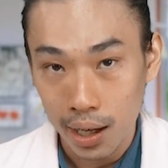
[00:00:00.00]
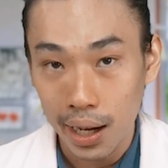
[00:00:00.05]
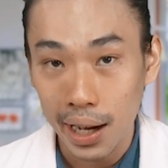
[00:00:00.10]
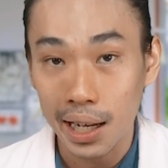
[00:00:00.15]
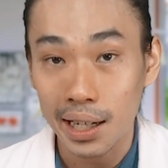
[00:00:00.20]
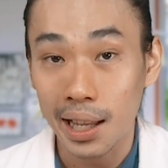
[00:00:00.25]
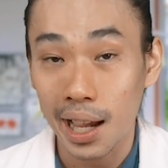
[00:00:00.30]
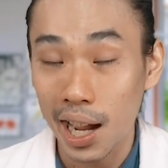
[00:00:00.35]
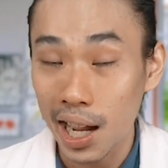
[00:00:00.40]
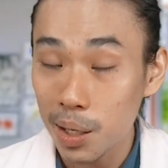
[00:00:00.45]

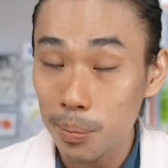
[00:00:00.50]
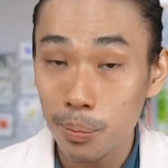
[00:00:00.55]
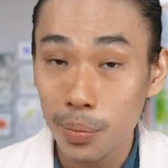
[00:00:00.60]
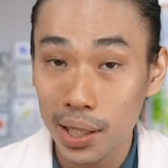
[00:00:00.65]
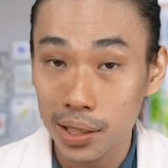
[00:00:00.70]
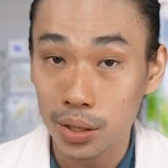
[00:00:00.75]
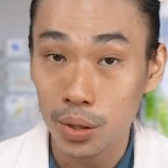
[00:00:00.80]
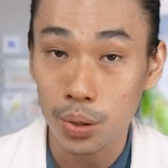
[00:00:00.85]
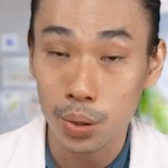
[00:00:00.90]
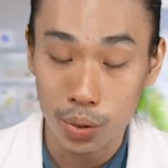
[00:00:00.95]
And high
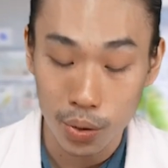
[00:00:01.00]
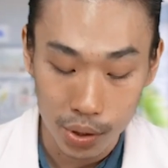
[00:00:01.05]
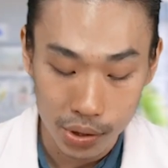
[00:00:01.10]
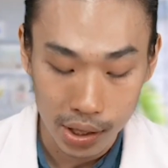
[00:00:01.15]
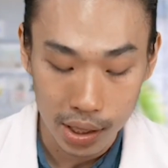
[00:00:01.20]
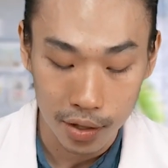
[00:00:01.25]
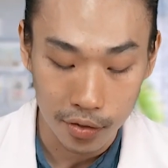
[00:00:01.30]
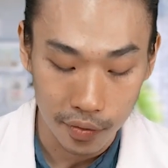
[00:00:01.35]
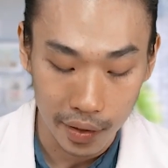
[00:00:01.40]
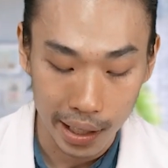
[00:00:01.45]
blood
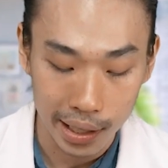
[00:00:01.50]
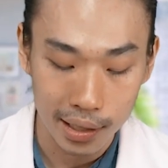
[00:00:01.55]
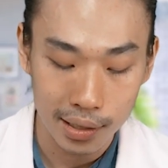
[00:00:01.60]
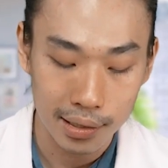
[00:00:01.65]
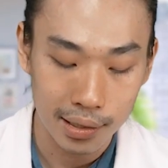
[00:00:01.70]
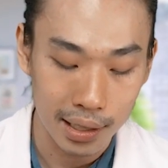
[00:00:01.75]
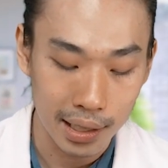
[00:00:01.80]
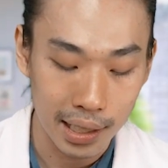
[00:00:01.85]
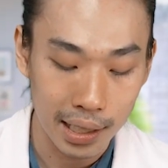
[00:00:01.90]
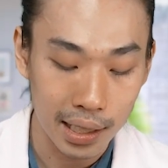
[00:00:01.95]
glucose
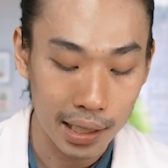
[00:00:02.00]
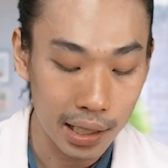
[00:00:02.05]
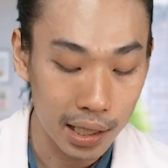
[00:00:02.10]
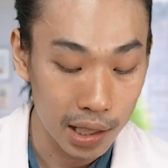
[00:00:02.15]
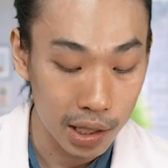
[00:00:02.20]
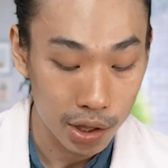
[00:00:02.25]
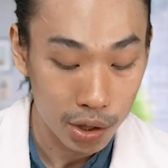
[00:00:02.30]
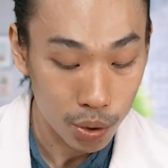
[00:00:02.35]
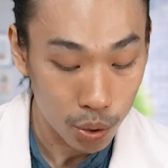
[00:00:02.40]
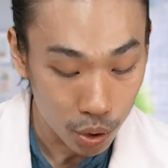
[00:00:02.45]
effect,
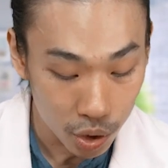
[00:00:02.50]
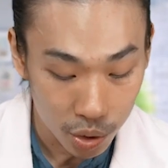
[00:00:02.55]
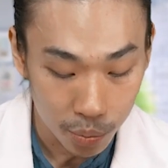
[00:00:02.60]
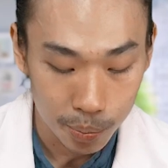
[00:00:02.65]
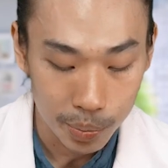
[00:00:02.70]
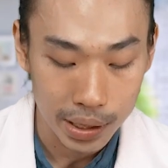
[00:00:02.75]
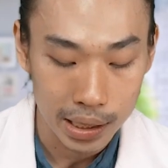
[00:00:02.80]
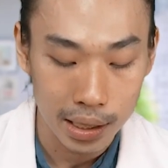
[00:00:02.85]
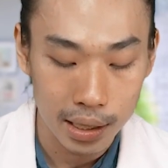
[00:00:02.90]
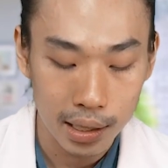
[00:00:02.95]
it
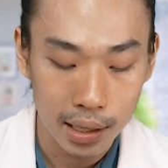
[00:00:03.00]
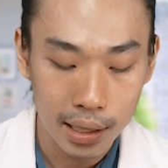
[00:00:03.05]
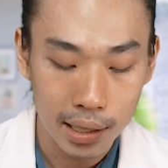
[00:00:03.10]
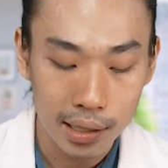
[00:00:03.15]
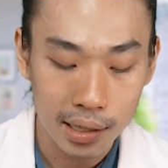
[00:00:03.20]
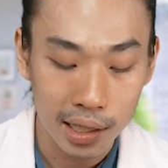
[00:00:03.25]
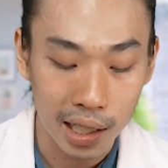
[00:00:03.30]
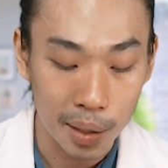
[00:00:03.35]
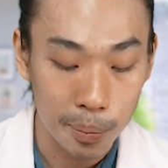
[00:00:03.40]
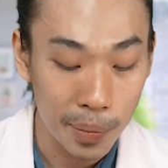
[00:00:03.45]
could be
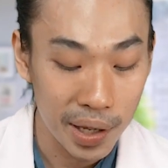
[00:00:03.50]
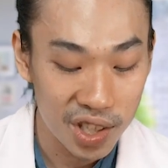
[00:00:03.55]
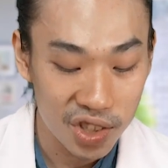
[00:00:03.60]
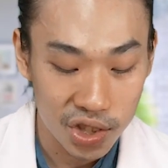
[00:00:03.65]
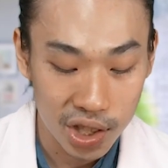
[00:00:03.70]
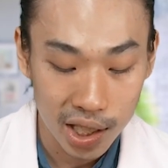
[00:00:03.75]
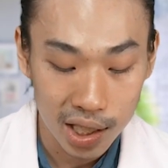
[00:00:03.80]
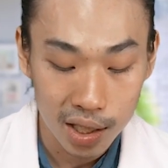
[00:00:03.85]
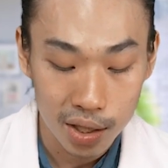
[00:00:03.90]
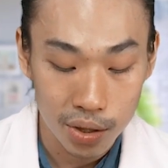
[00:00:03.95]

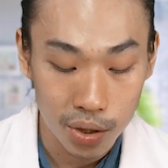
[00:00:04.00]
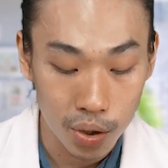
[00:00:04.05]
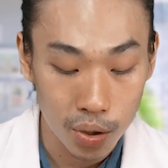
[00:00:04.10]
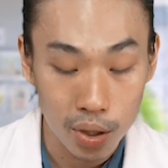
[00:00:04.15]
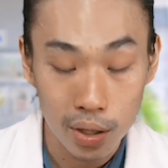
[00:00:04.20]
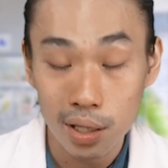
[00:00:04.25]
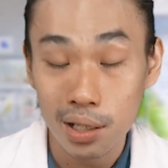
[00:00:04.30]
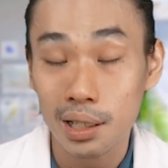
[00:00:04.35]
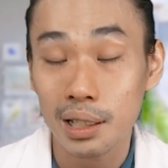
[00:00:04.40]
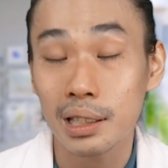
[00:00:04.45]
damaging
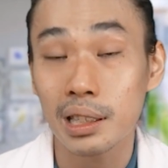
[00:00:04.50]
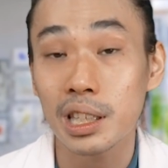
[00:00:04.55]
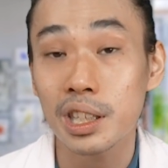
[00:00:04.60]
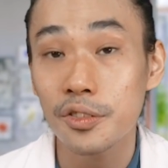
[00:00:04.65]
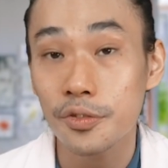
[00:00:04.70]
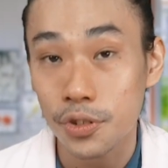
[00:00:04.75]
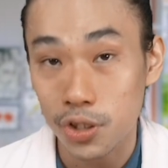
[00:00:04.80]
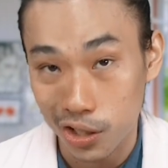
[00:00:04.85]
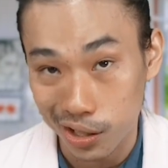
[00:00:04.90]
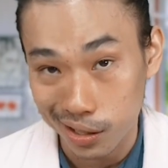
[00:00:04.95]
your
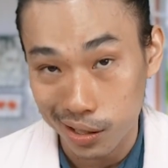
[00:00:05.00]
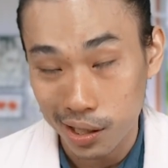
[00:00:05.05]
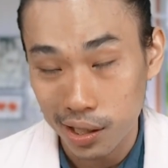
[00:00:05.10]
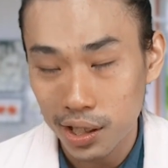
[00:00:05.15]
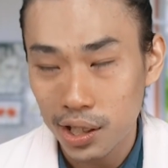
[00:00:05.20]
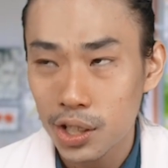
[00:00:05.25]
nephron.